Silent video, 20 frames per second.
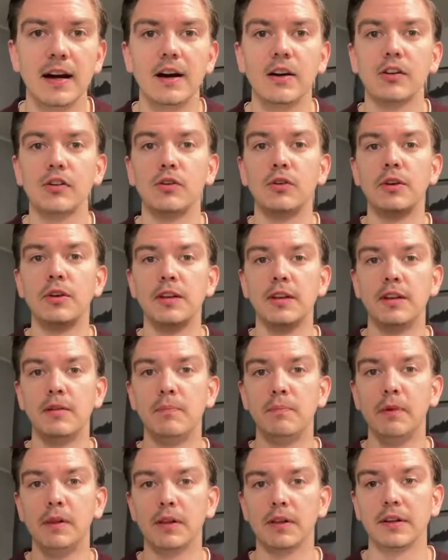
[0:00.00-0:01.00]
good in
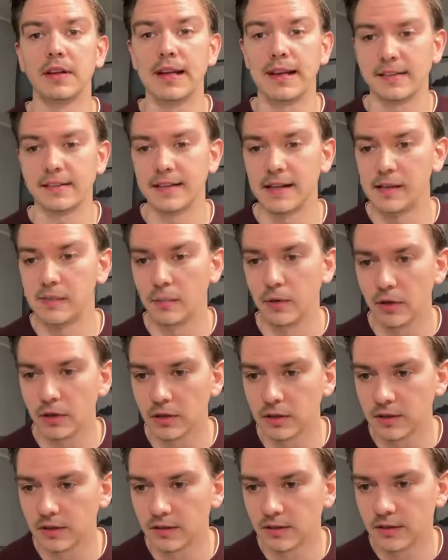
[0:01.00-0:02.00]
building Excel
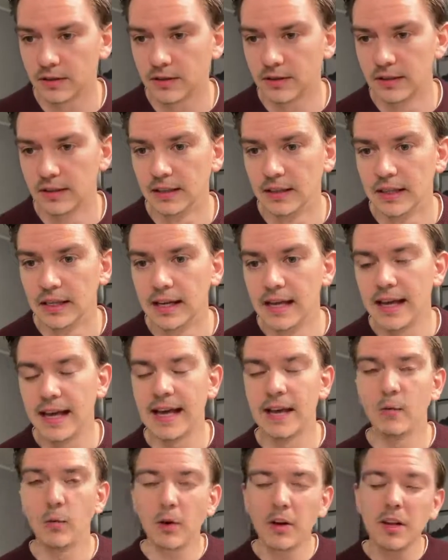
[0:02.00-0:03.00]
models.
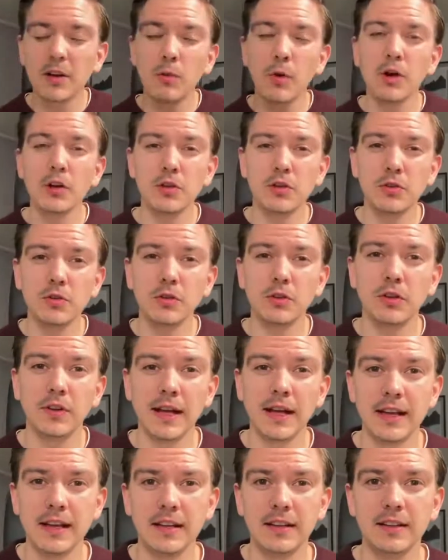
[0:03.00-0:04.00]
And what I want to do
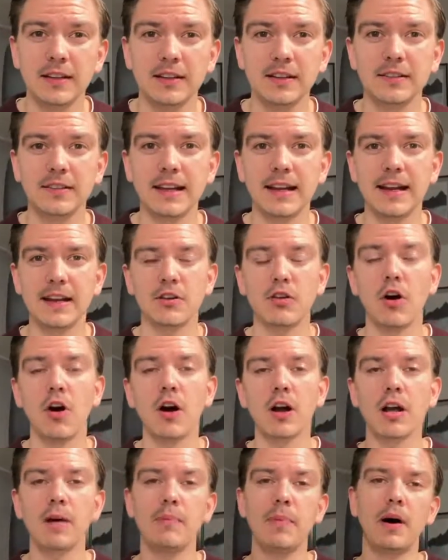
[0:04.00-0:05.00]
today is that I
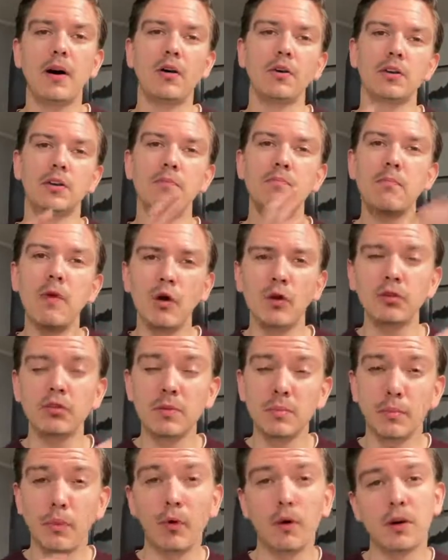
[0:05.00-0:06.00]
talk about the most
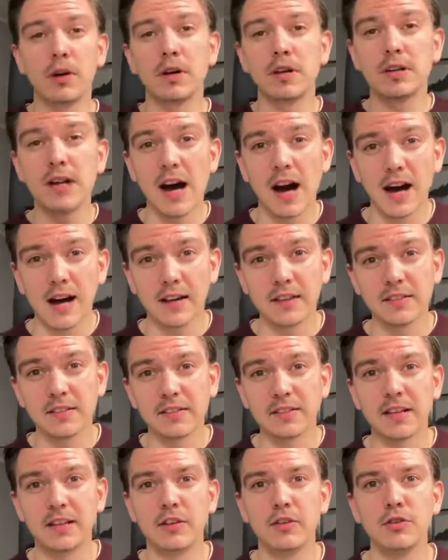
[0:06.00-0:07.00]
important tasks
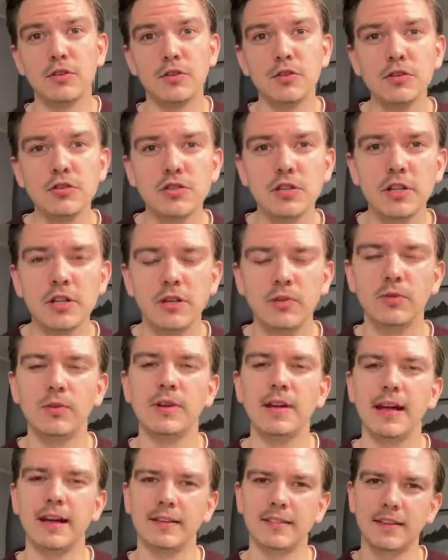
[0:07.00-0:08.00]
that you usually do in
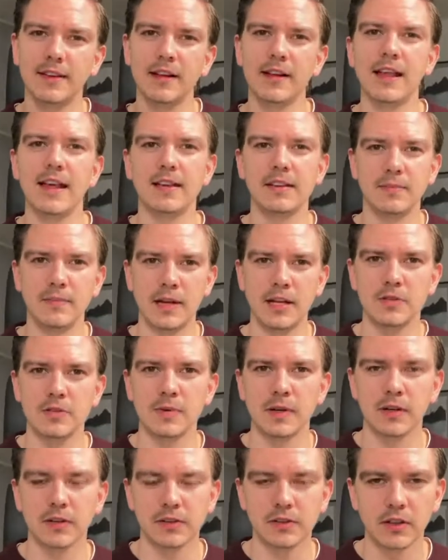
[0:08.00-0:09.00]
Excel as a
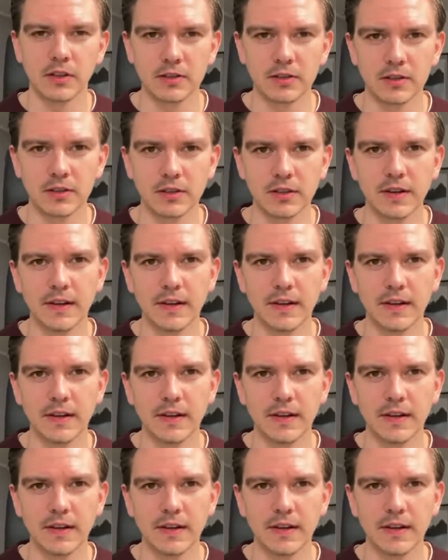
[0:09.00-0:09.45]
management consultant.